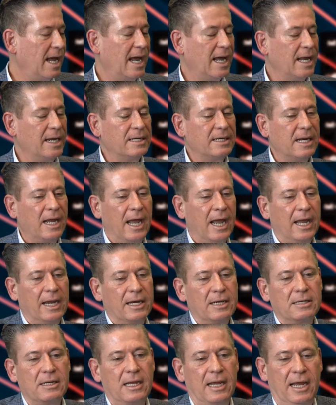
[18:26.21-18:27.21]

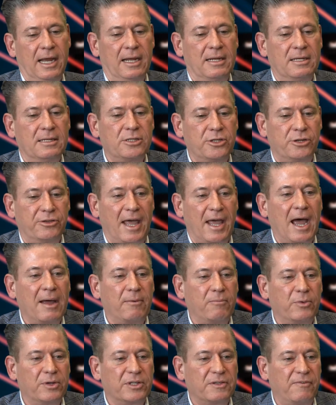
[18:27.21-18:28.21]
And so
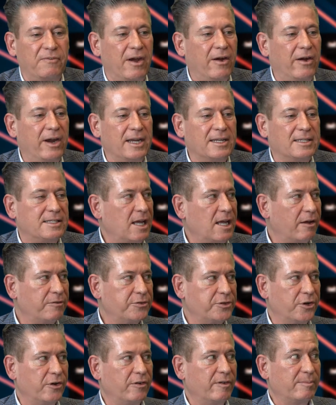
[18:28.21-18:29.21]
that was very
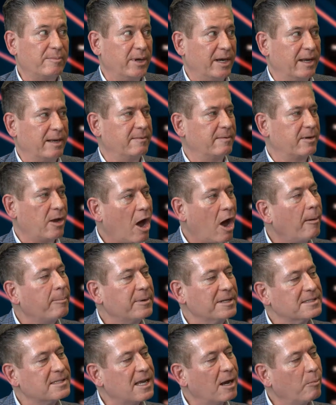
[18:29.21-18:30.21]
self-serving, but it got
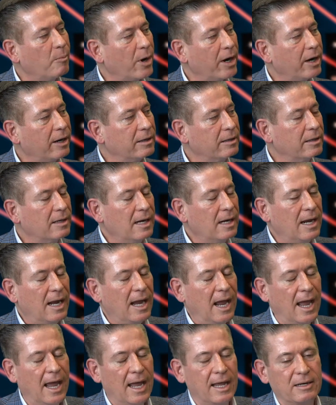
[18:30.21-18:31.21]
me somewhere.
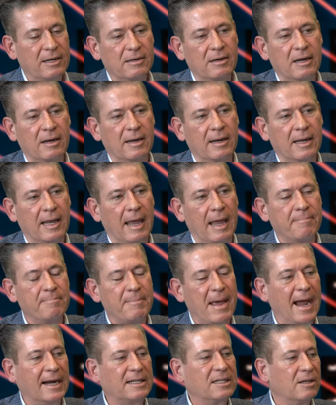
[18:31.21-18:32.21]
And
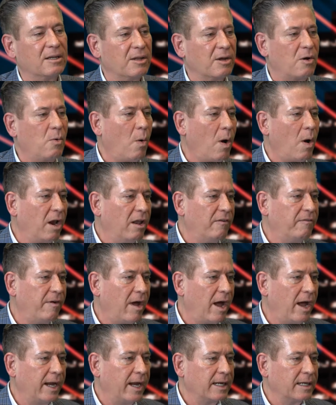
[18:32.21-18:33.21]
back to the
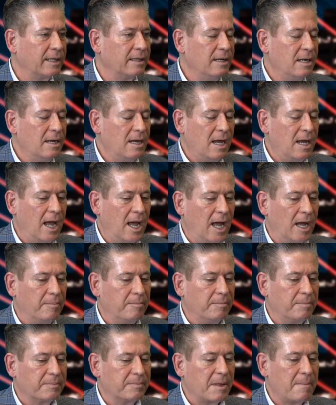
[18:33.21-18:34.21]
qualifying
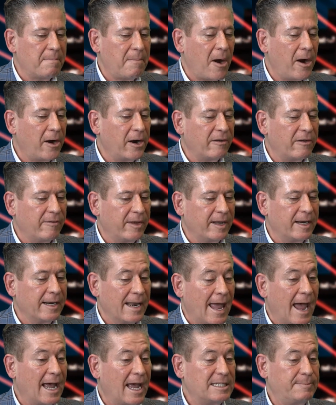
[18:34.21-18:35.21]
part of it, an
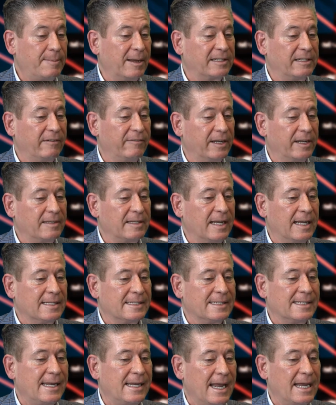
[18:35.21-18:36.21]
aspect of it, in
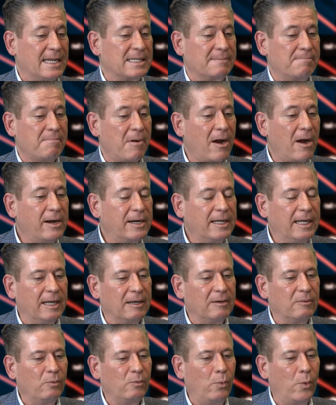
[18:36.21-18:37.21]
today's
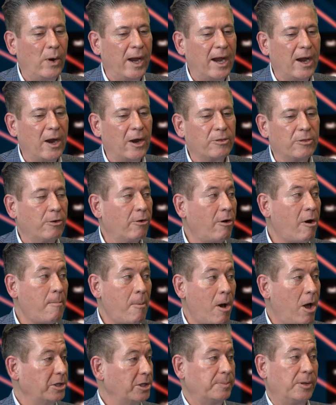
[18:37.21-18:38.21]
market where there are
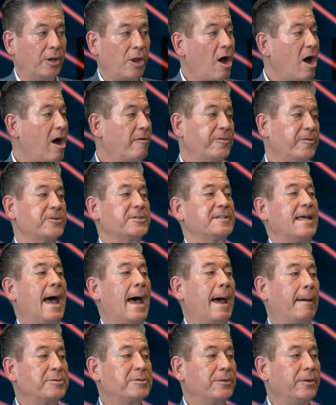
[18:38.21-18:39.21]
multiple offers
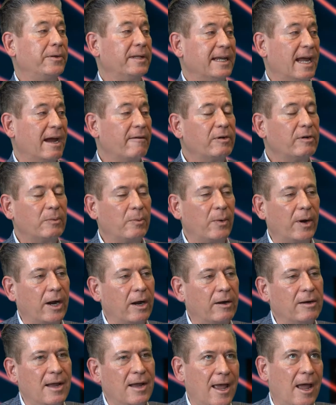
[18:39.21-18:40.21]
absolutely
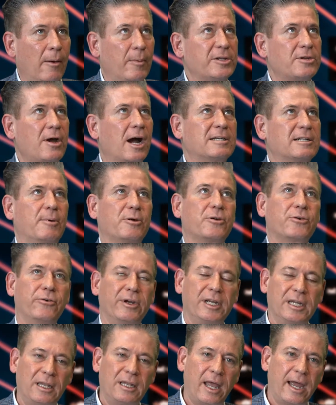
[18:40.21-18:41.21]
everywhere, and we talked about
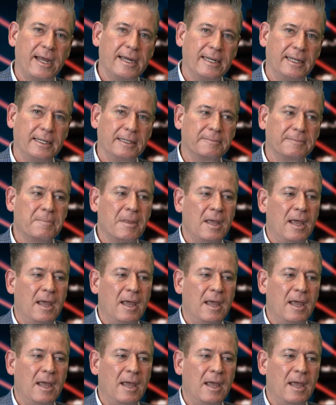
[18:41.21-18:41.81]
green lighting